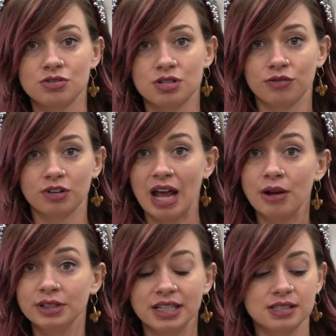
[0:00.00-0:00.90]
there's different
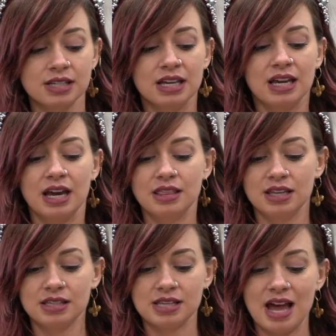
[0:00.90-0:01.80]
outlets, and
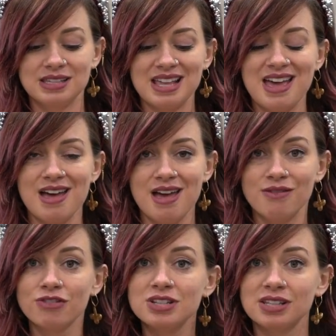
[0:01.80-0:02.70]
this has
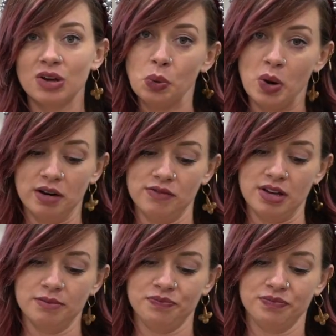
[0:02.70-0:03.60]
every single one of
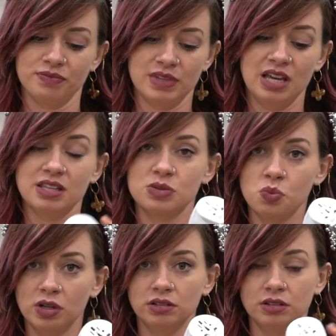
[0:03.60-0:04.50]
them in this
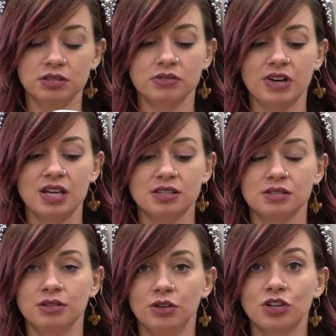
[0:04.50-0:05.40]
one little device.
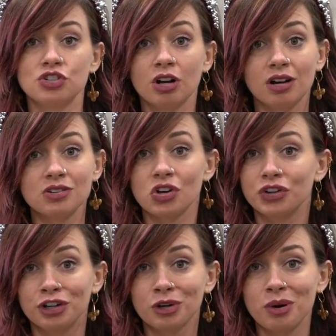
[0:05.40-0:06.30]
So you can charge
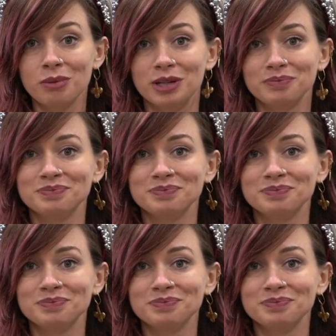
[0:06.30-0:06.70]
all your equipment.